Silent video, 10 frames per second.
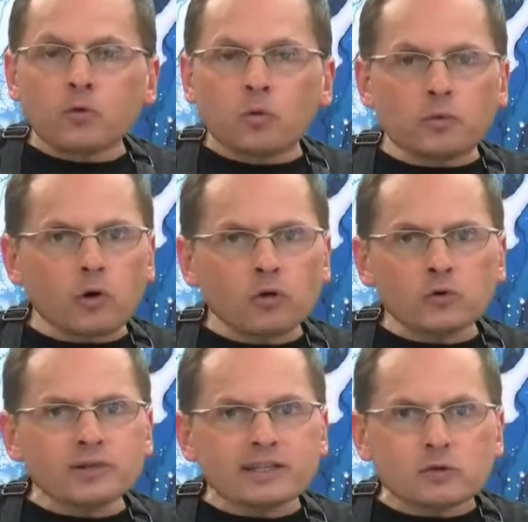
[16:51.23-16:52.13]
where we only
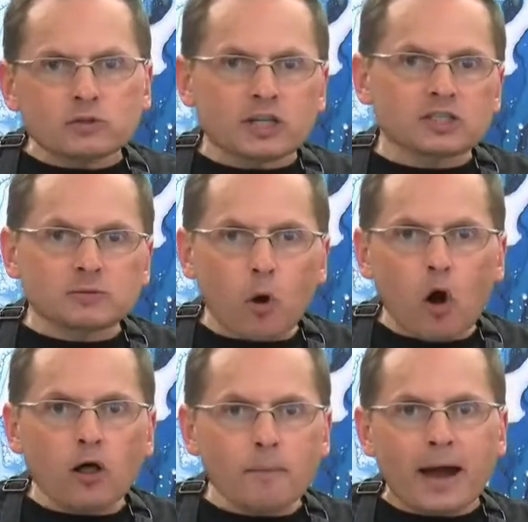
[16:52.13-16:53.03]
really use a
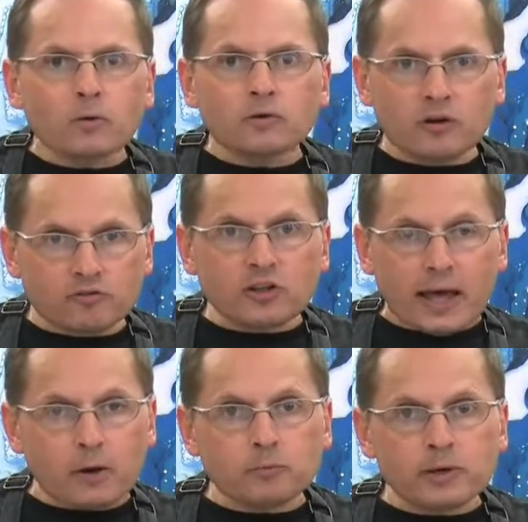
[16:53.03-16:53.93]
small amount of
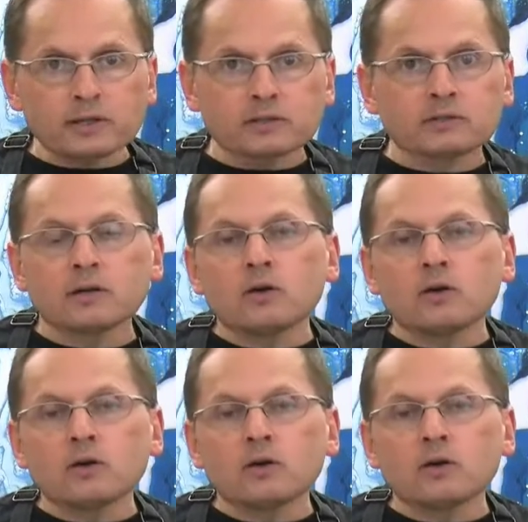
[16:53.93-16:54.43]
cloud mix,